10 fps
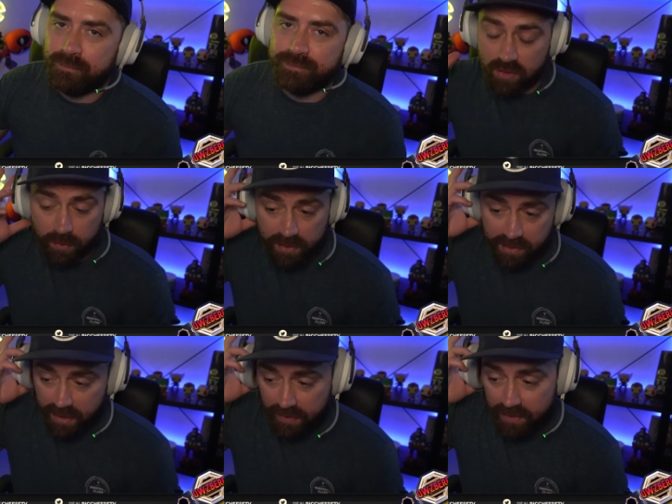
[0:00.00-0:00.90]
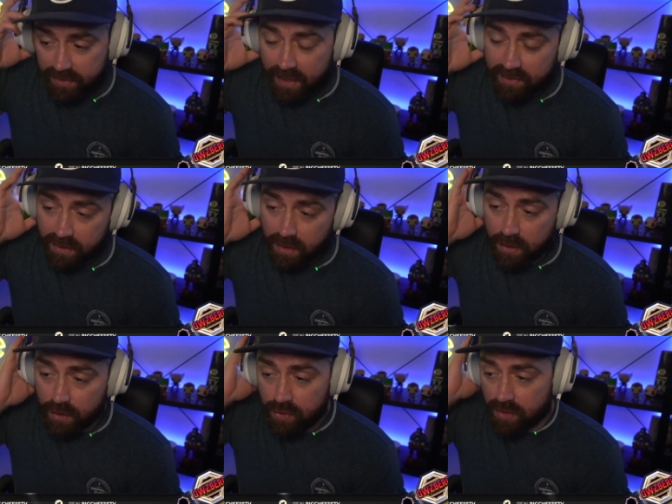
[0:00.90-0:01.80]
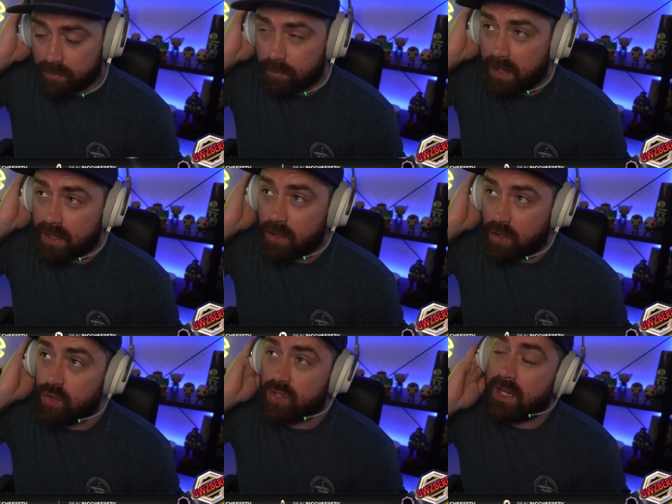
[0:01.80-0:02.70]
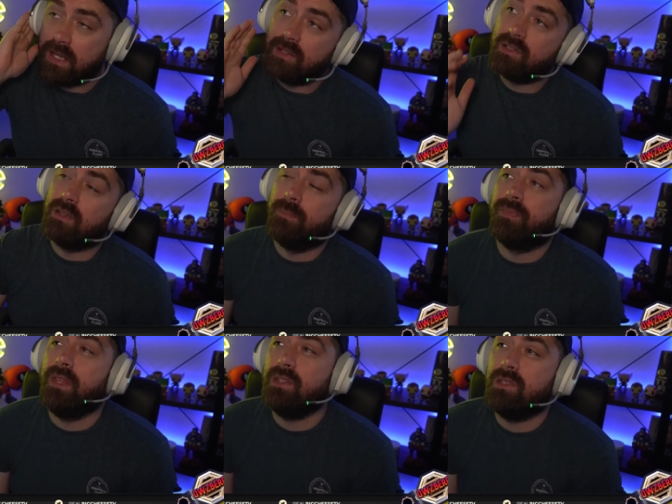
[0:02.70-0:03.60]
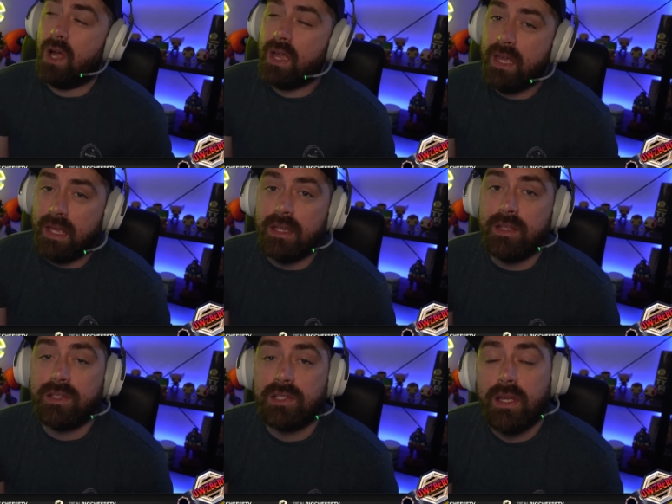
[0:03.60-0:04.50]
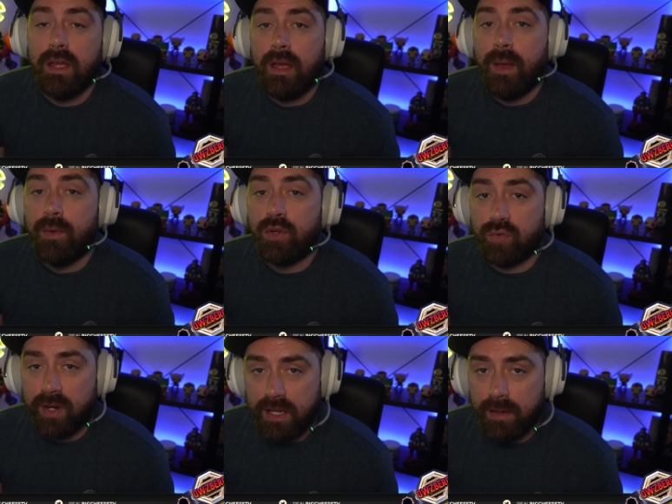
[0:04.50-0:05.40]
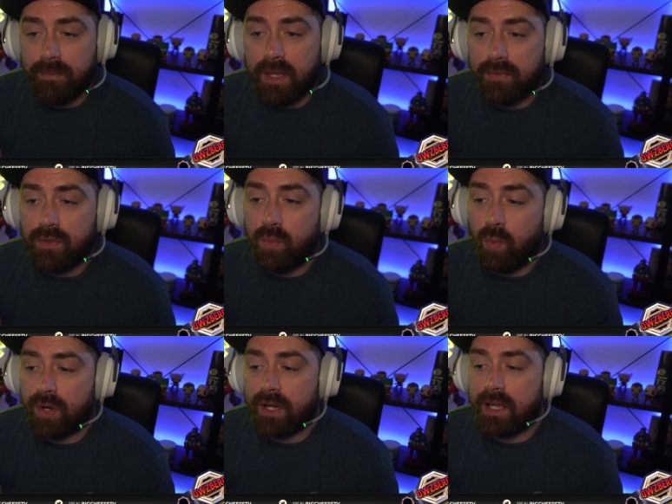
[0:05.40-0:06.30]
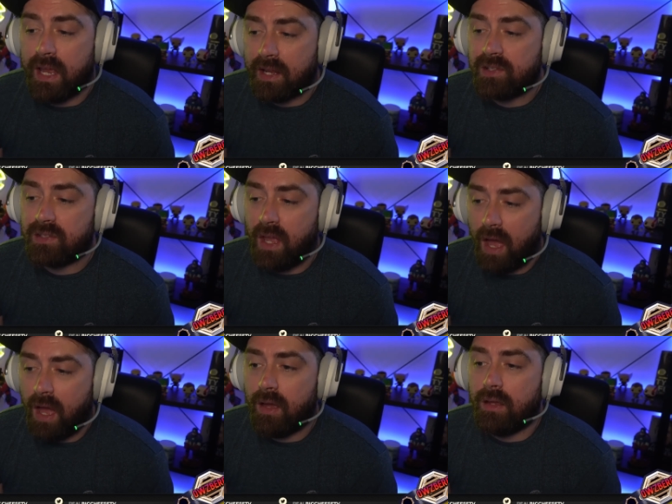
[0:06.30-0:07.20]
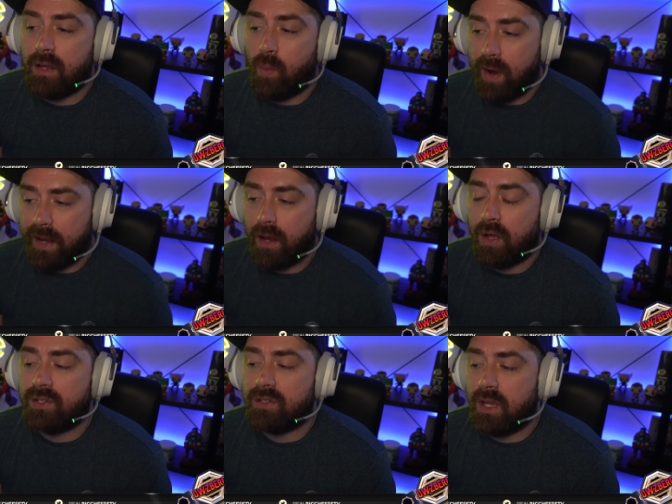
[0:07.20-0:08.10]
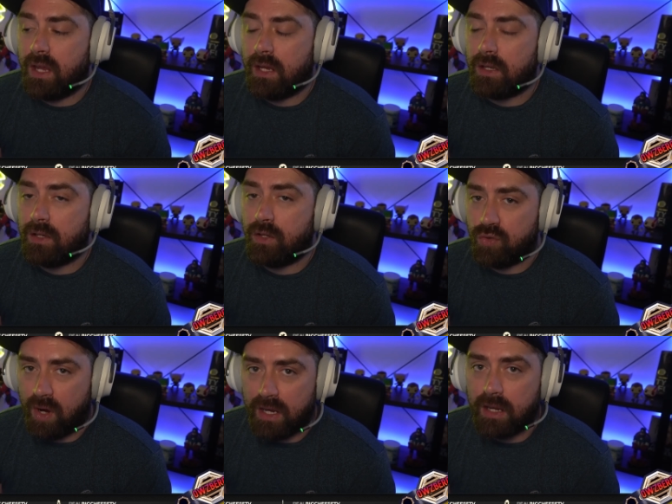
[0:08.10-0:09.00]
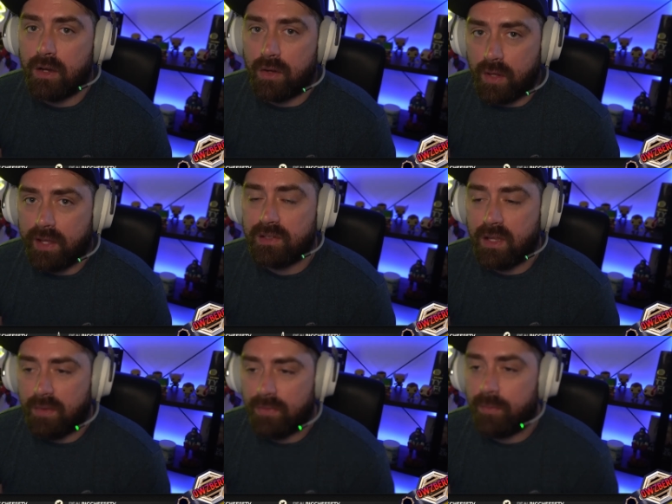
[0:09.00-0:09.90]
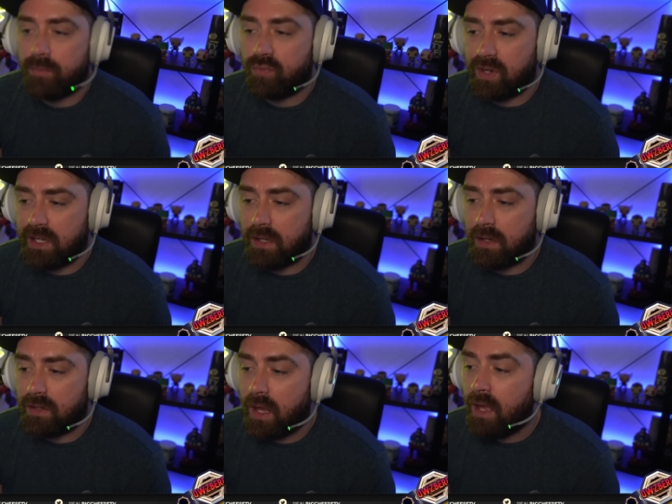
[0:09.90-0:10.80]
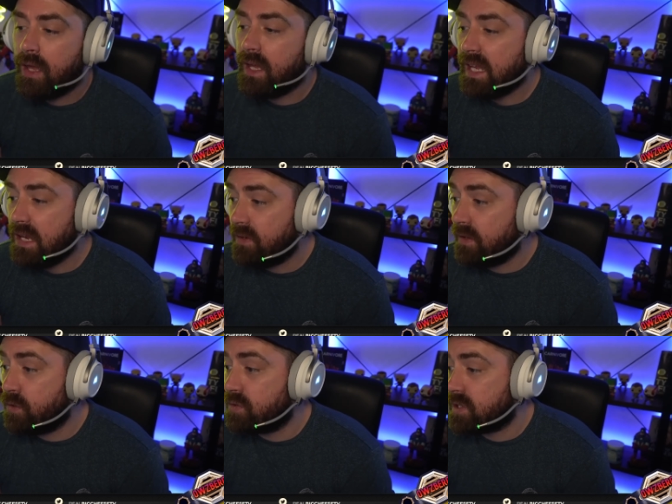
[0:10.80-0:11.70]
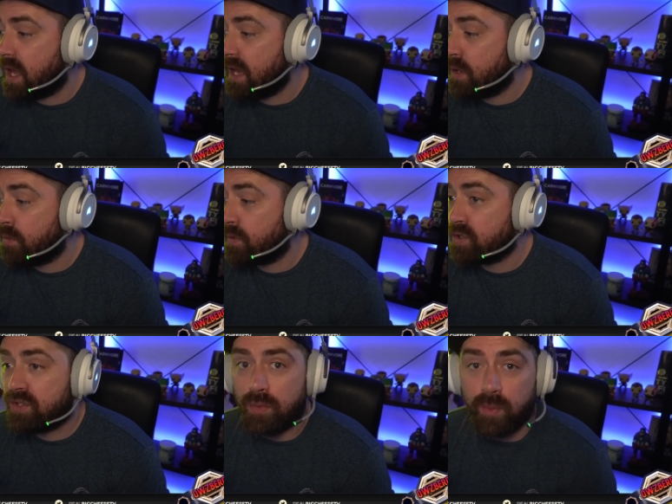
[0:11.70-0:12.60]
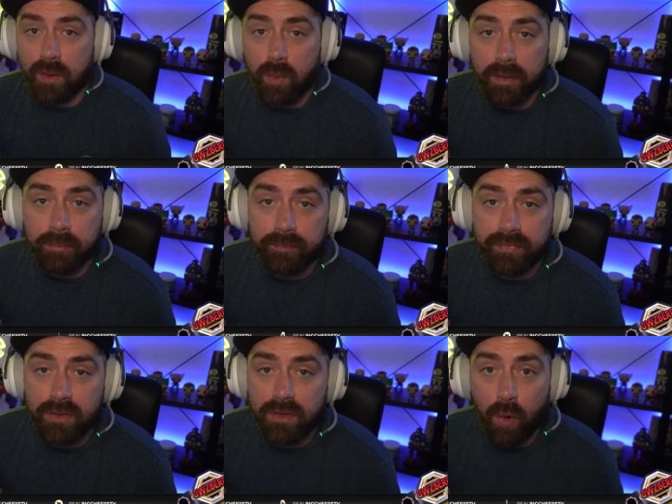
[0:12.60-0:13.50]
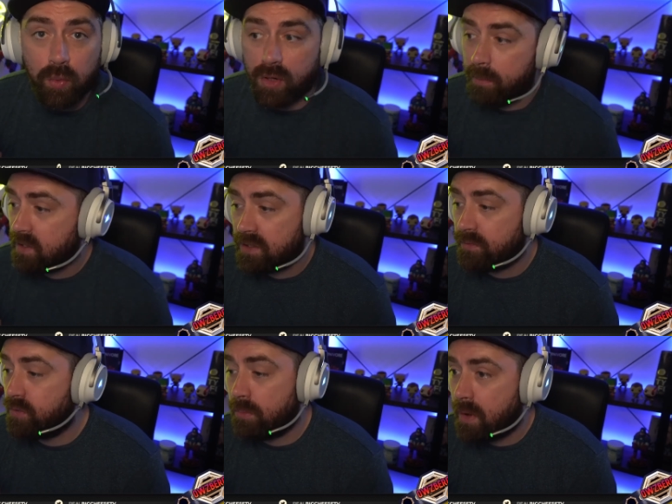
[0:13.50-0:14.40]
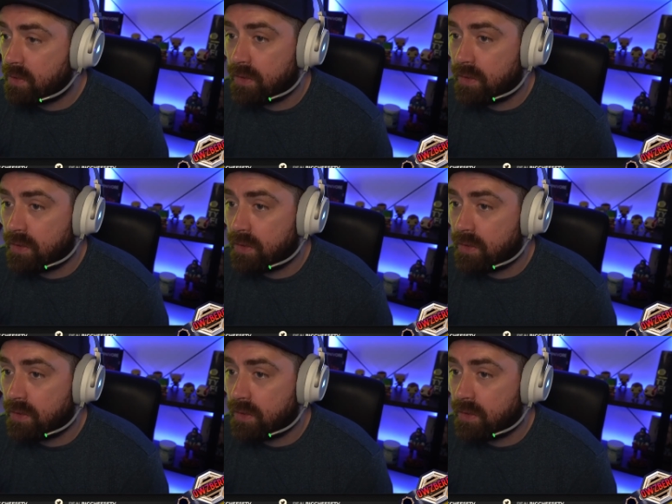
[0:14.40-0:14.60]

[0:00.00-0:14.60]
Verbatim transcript: Basically, yeah, that's that's the conclusion. My conclusion is this diet is great if you want to kickstart your weight loss and your training and all that stuff. Really good. Even if you started off on a two week one, don't commit to the full month.